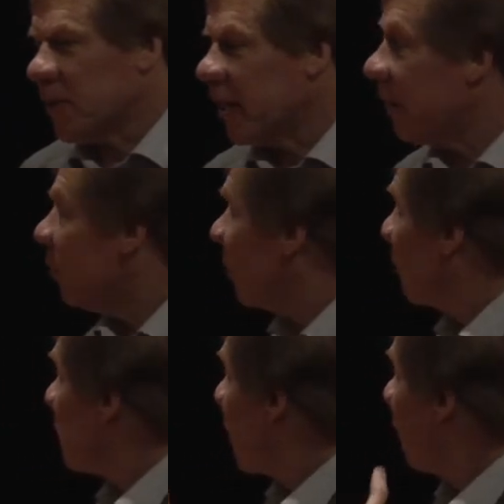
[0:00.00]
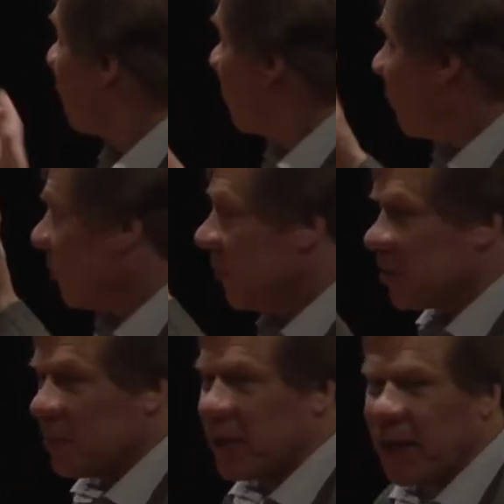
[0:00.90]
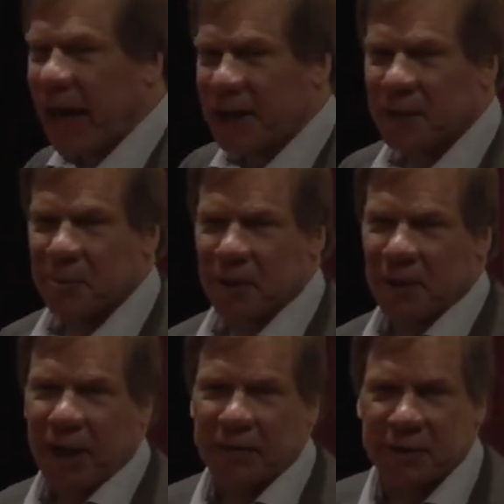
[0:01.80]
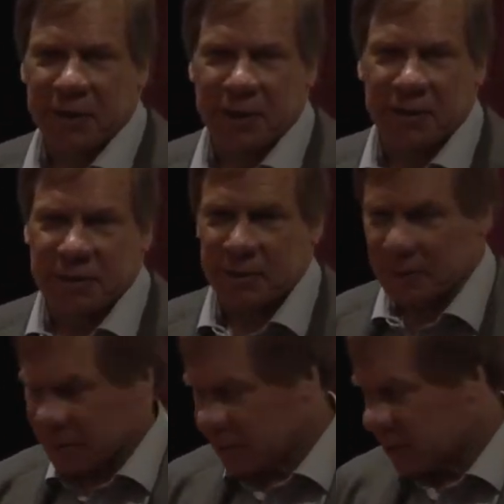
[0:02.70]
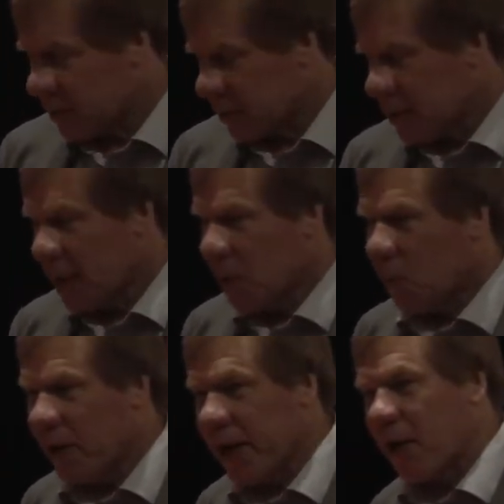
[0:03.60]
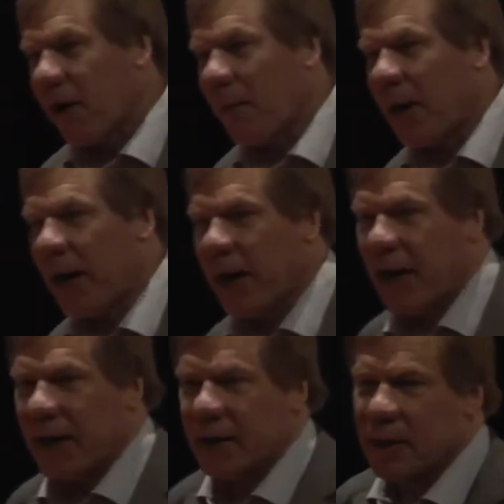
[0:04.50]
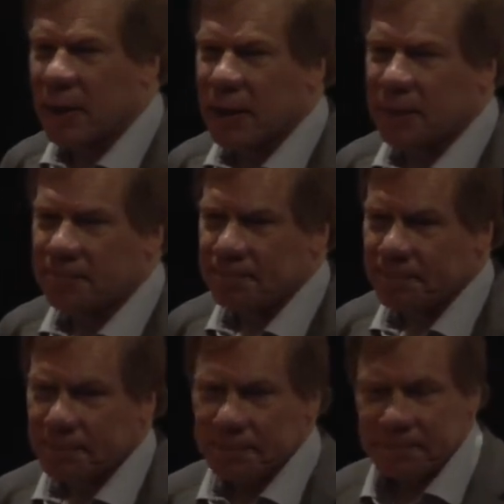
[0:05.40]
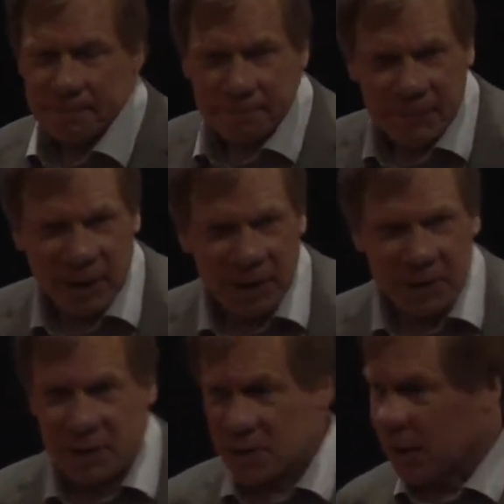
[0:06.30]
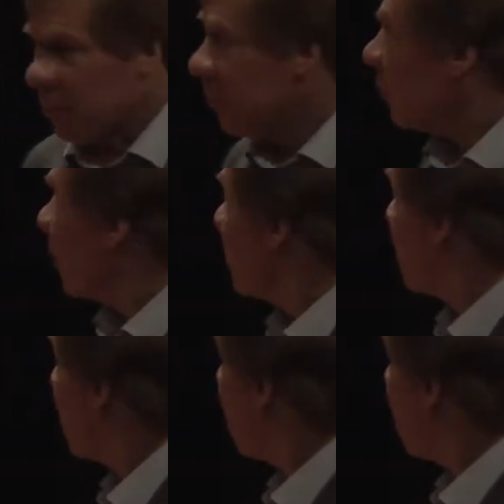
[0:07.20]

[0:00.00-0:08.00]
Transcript: not everybody was comfortable with the risk, but it got them a lot of attention. One that caught my eye um, in December was